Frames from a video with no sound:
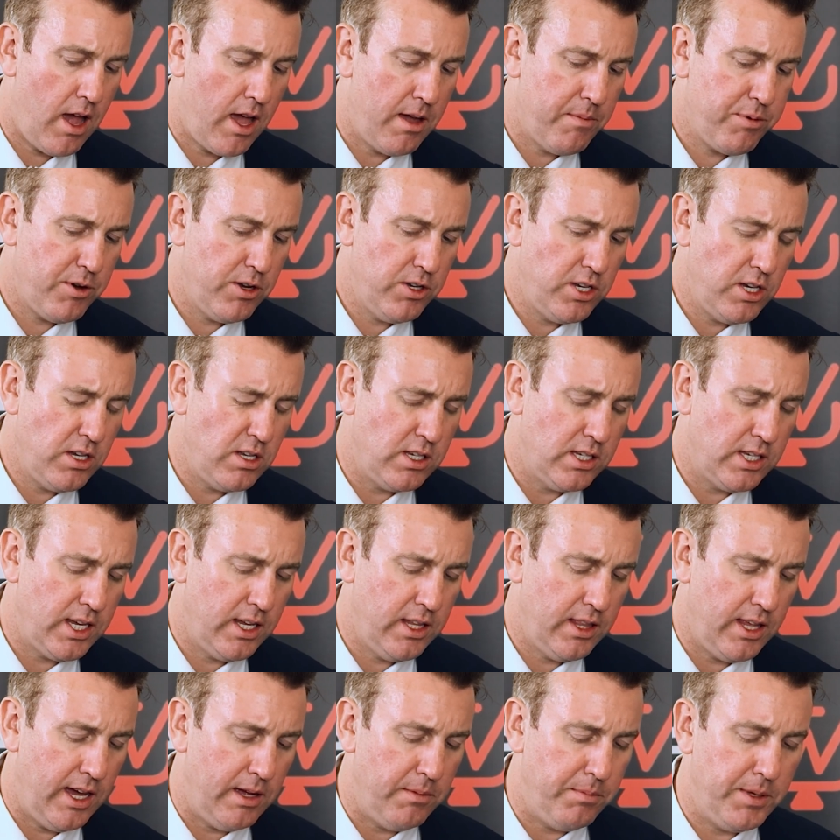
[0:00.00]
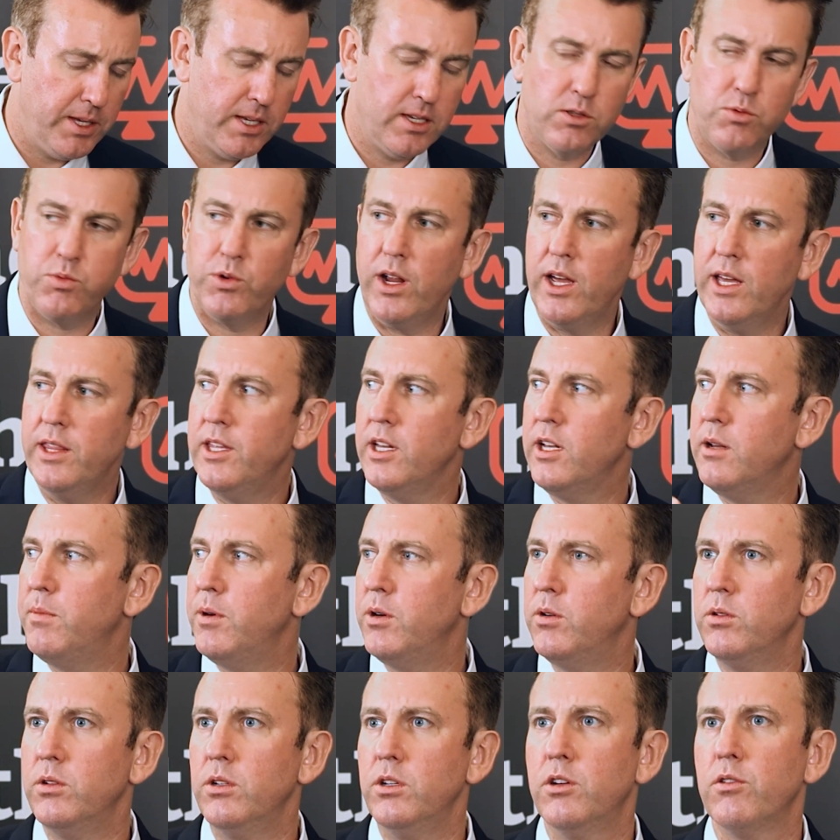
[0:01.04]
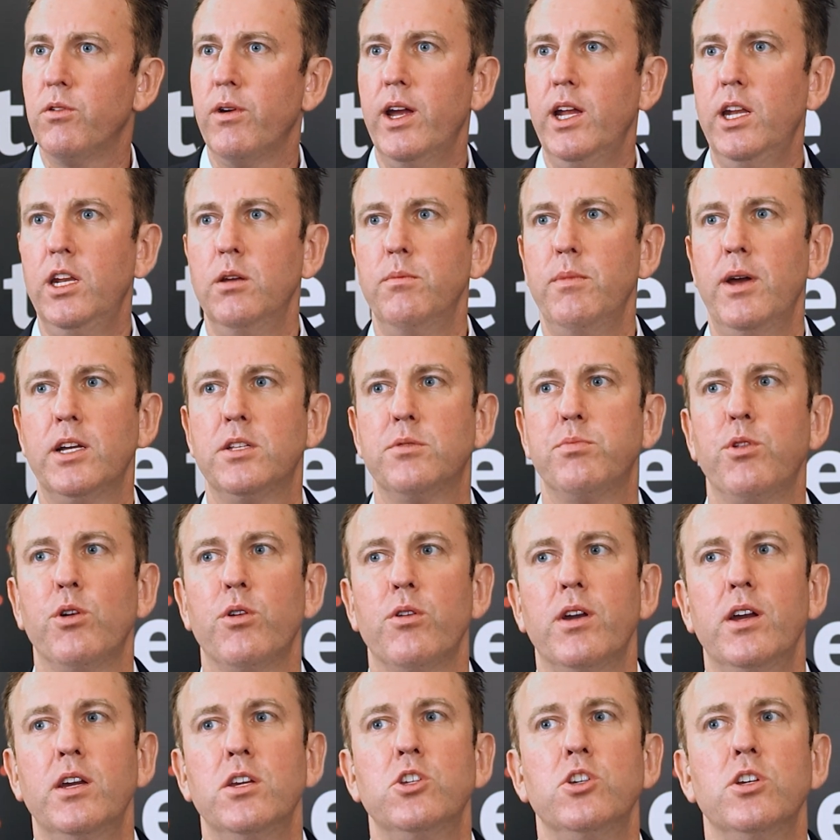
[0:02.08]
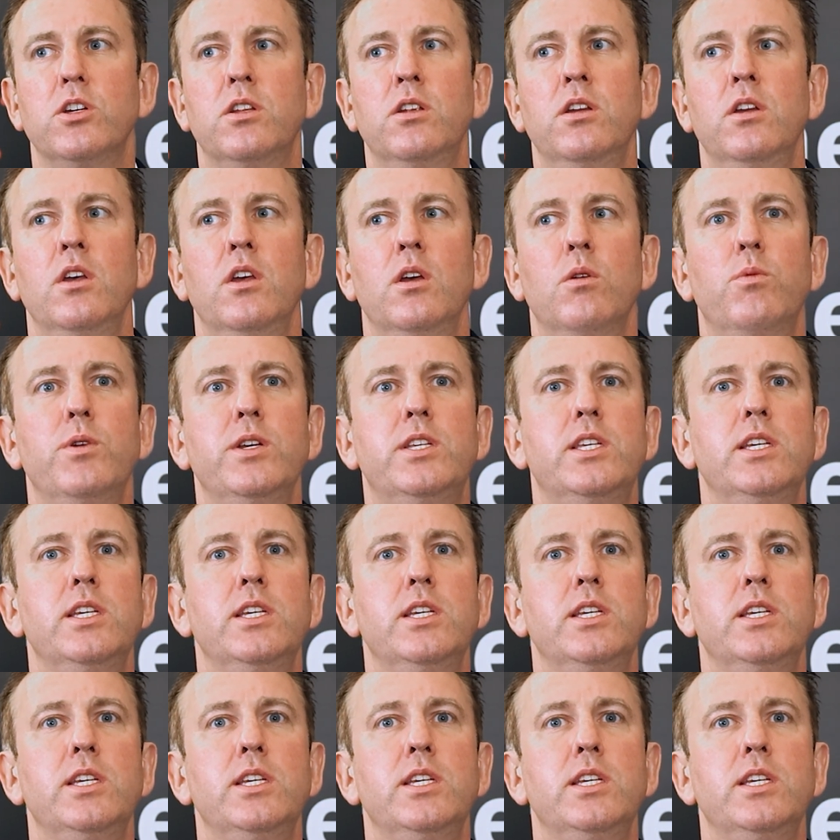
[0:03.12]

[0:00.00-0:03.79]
I appreciate you saying that, because when I think about uranium exploration, we